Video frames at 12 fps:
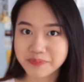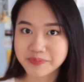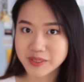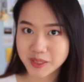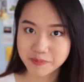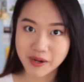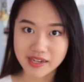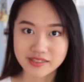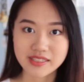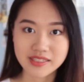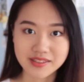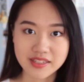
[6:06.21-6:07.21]

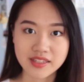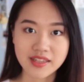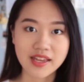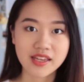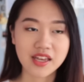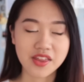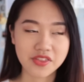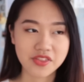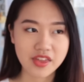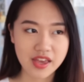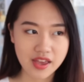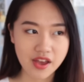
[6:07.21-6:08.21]
Surprisingly, like,
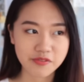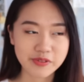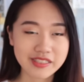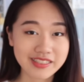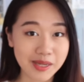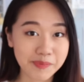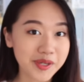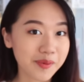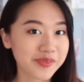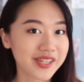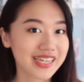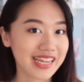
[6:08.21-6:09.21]
they have been stepping
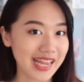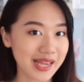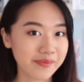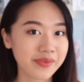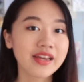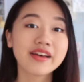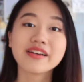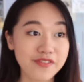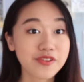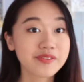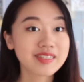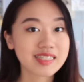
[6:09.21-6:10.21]
up their game.
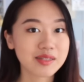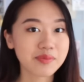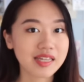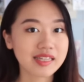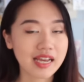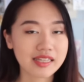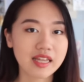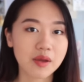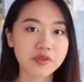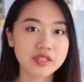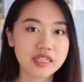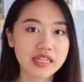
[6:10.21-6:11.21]
If you've seen my
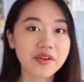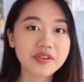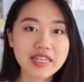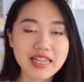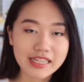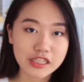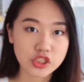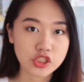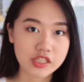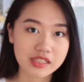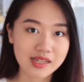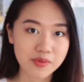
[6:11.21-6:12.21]
nighttime routine, I really like the
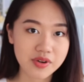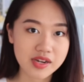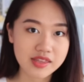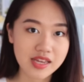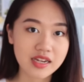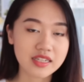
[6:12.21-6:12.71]
shirt that I'm wearing there.